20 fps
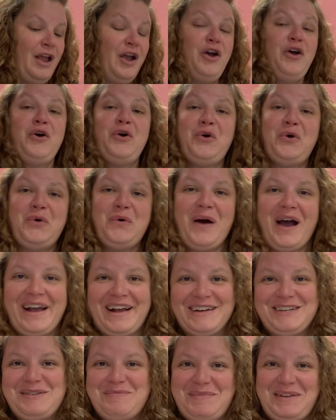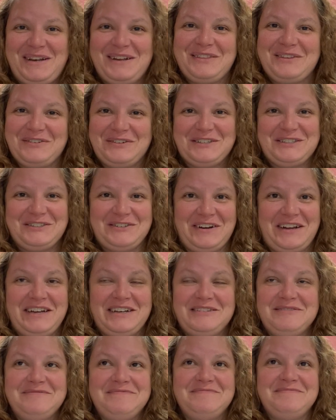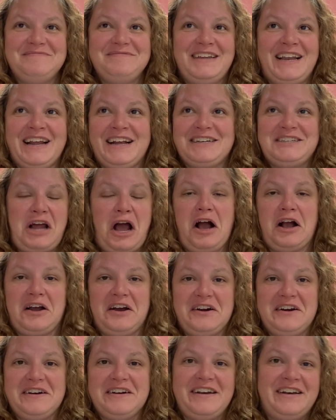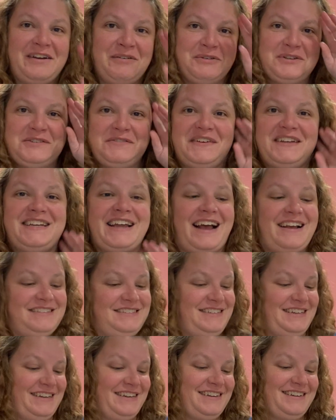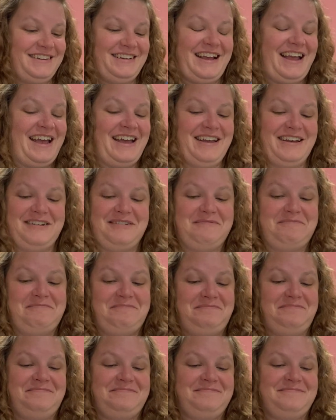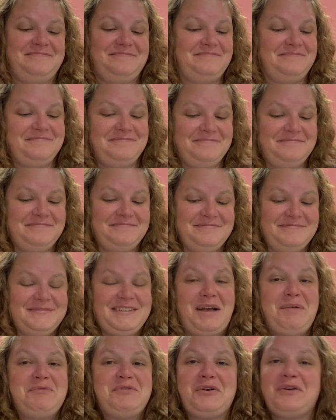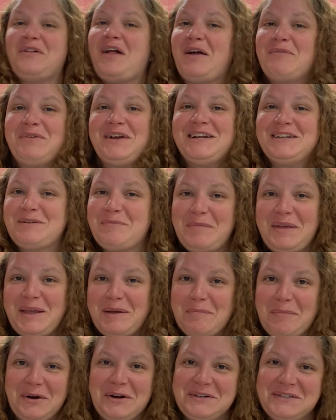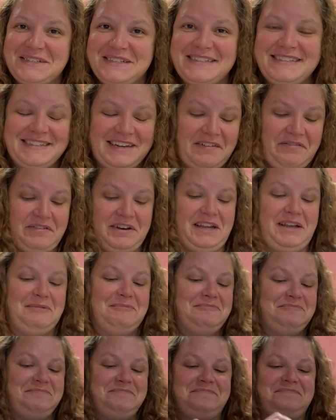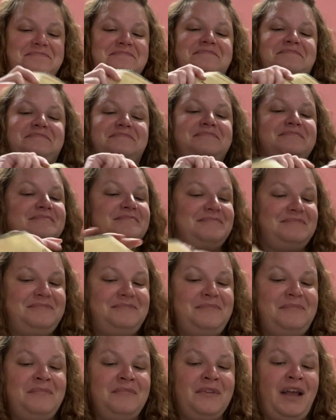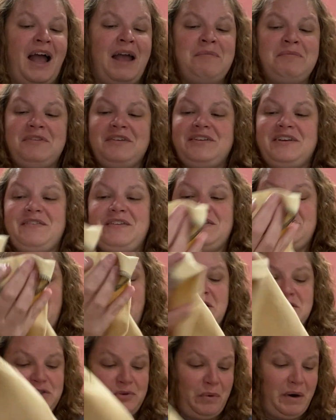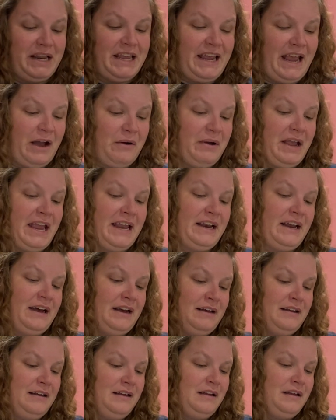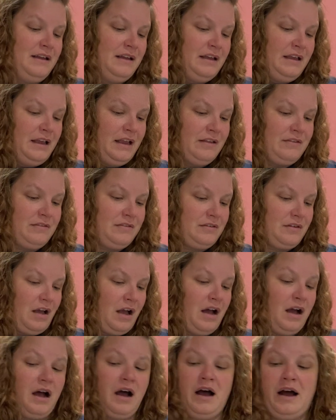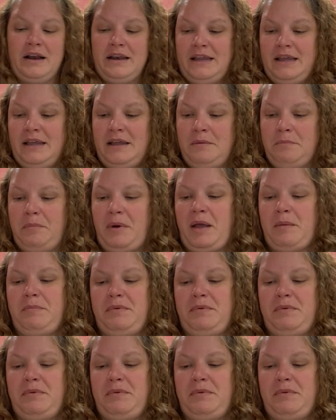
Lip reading: who I got to meet at the retreat. And I got to hug her, and it was fantastic. And I'm so glad we got to meet in person, Stephanie. I'm stitching this on 20 count Aida. It's Honey by